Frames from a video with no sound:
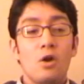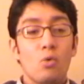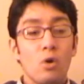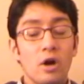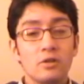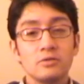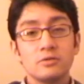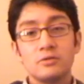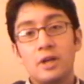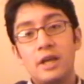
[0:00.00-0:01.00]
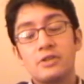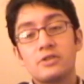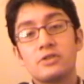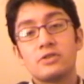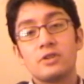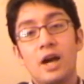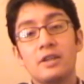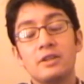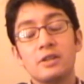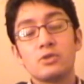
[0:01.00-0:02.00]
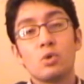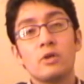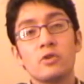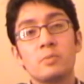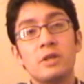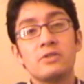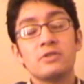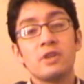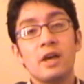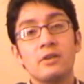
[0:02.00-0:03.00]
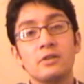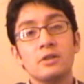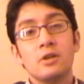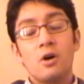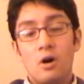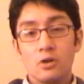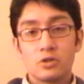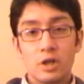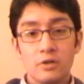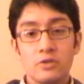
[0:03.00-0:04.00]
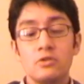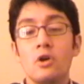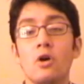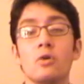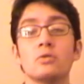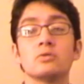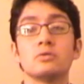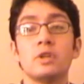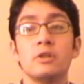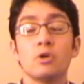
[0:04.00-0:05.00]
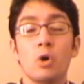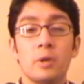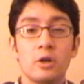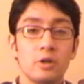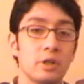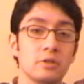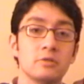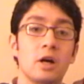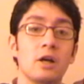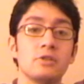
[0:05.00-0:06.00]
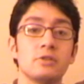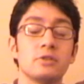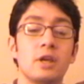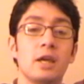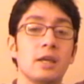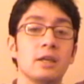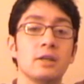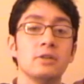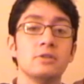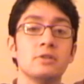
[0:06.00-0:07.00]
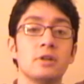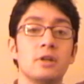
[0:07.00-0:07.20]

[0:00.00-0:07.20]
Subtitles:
Well, I think it's one of those pieces that all cellists know. They grow up hearing it a lot, and